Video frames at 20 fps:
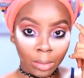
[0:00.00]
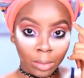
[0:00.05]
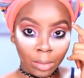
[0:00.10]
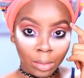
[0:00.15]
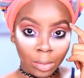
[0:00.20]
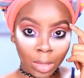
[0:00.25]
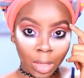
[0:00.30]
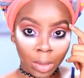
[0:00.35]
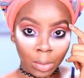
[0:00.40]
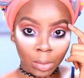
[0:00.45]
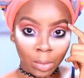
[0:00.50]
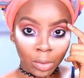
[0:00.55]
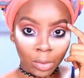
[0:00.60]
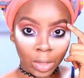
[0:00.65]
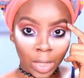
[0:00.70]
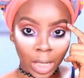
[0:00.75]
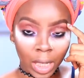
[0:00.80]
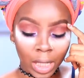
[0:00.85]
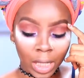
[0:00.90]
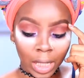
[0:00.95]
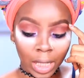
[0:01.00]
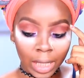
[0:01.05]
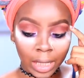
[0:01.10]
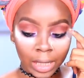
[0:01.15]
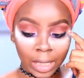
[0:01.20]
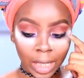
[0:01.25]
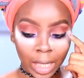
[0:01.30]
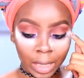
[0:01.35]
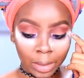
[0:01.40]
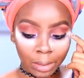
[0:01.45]
brow bone
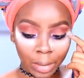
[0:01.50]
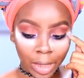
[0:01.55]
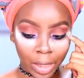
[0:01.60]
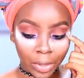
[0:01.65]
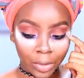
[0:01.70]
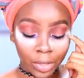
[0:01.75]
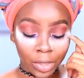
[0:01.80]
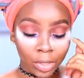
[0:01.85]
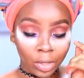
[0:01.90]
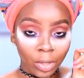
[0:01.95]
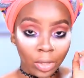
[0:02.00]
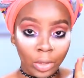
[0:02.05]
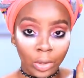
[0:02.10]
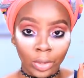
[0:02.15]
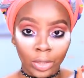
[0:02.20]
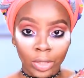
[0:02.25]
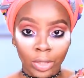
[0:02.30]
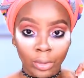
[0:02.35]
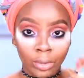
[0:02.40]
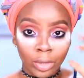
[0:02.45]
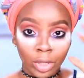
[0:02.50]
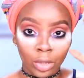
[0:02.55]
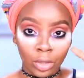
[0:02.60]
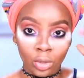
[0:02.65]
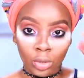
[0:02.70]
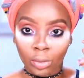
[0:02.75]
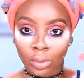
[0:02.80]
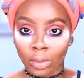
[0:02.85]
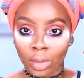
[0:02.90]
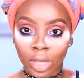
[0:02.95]
highlights and my crease color something
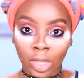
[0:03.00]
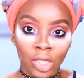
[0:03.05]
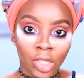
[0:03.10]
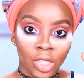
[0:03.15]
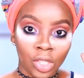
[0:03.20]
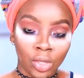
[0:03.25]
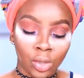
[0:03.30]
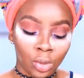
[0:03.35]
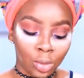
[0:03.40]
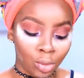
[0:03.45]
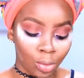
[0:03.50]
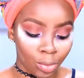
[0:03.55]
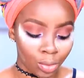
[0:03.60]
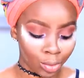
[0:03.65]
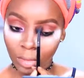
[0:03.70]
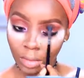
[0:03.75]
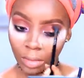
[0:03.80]
to merge into.